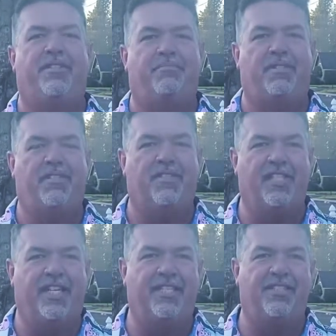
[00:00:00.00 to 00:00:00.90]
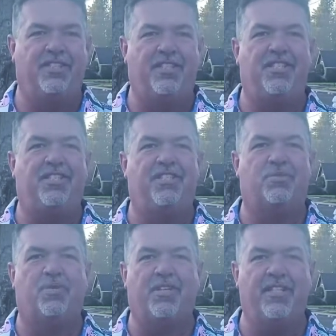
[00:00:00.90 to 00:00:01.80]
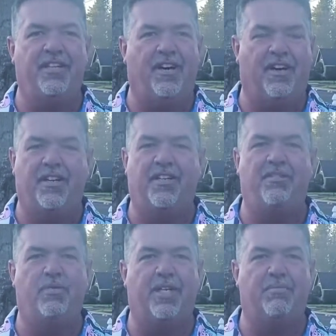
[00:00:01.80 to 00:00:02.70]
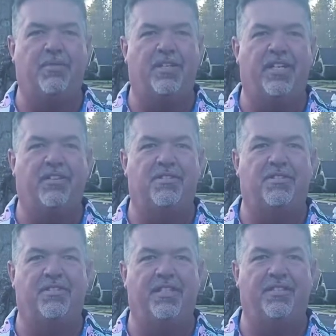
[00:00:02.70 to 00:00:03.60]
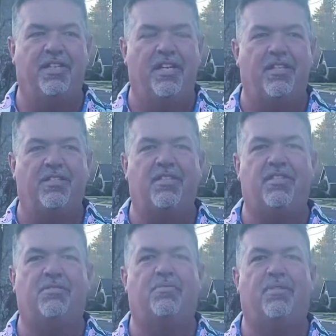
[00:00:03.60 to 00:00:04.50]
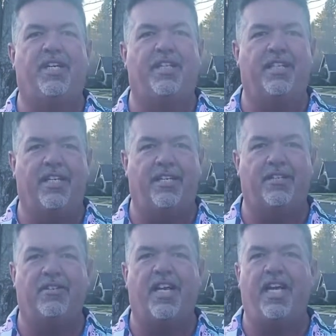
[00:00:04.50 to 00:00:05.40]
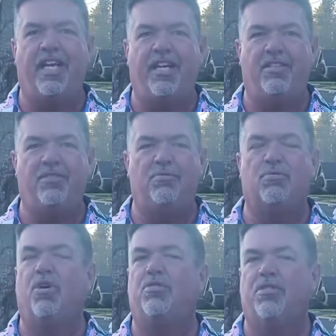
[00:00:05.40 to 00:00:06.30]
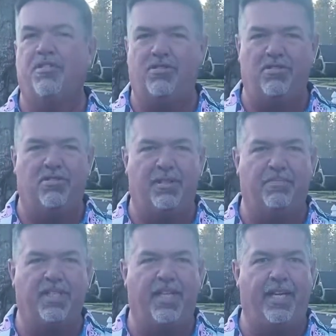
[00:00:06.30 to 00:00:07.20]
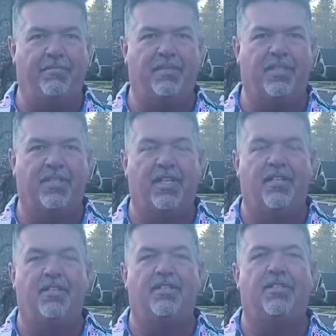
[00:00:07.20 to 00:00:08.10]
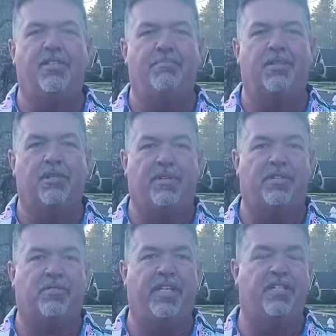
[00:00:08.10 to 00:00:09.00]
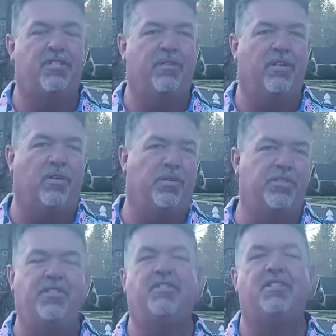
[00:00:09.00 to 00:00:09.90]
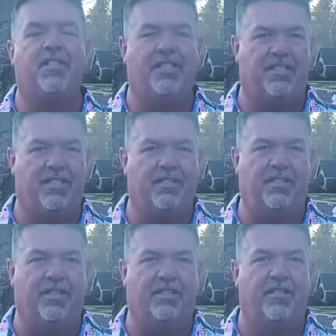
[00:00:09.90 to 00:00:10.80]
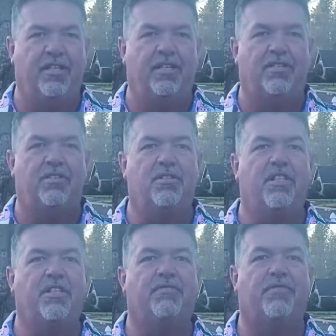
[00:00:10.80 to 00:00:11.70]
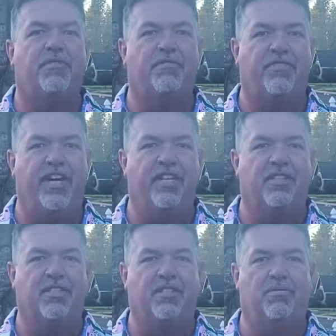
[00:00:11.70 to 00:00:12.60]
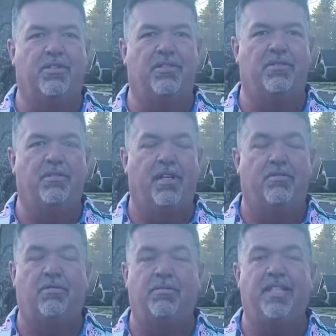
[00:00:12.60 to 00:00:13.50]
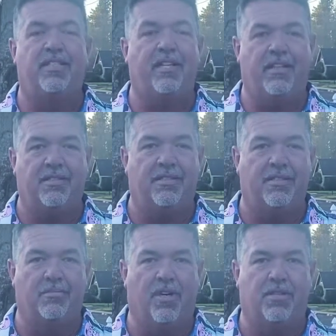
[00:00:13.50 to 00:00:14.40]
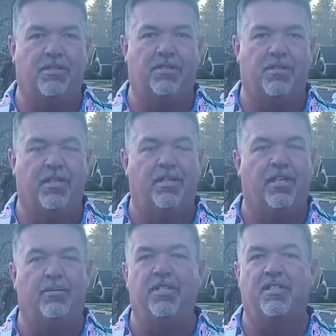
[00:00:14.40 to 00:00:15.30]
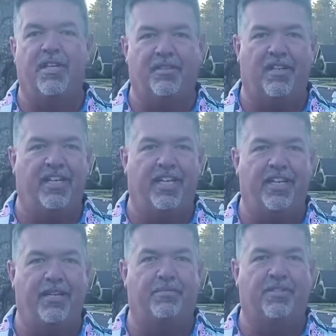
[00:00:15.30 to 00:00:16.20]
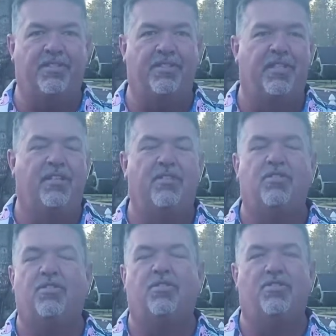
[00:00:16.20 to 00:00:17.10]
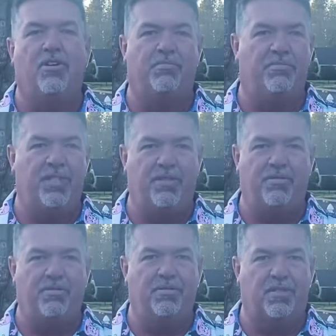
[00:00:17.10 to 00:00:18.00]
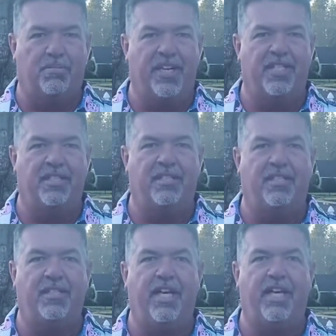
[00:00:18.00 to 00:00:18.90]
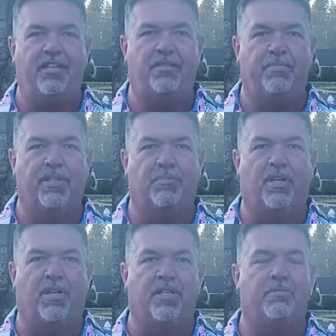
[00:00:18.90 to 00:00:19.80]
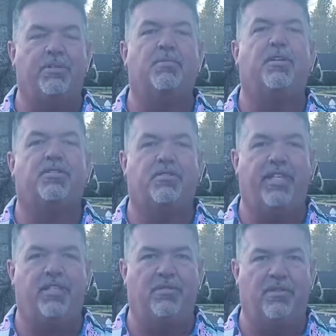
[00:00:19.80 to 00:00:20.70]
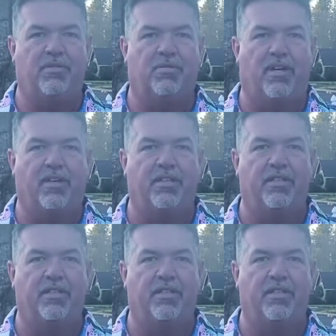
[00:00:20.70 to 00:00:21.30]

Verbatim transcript: Believe it or not, Gigi is working hard in Wickenburg, Arizona. She's running another AAU Road to the Junior Olympic Games. You'll see Pickleball is Great is doing a whole series of these this year. So you can look forward to finding us on the road. We'll be in Texas in March, coming to South Carolina in April, so don't be too surprised to see AAU pickleball and pickleball is great going strong.